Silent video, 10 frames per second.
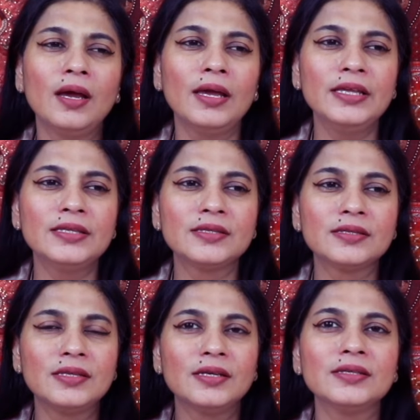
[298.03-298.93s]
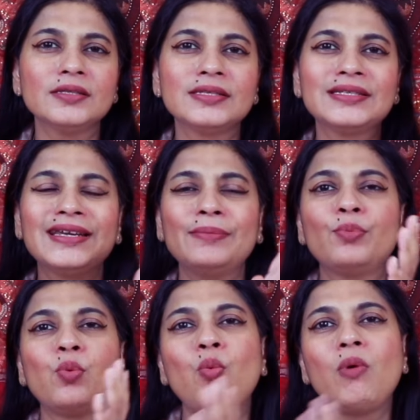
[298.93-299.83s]
It's the
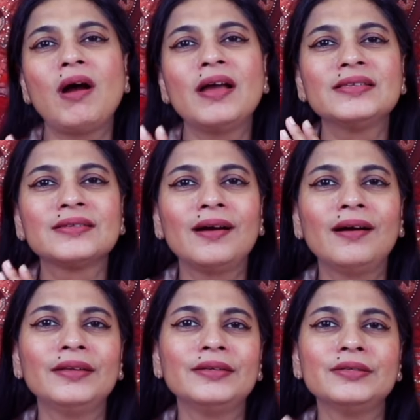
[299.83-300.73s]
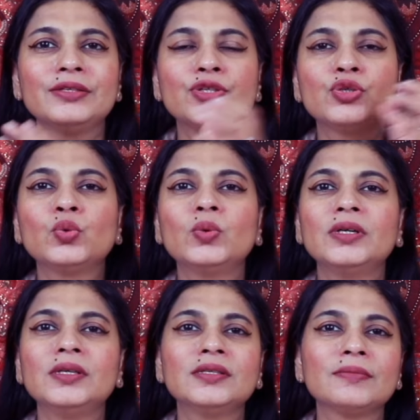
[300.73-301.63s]
stepwise guidance towards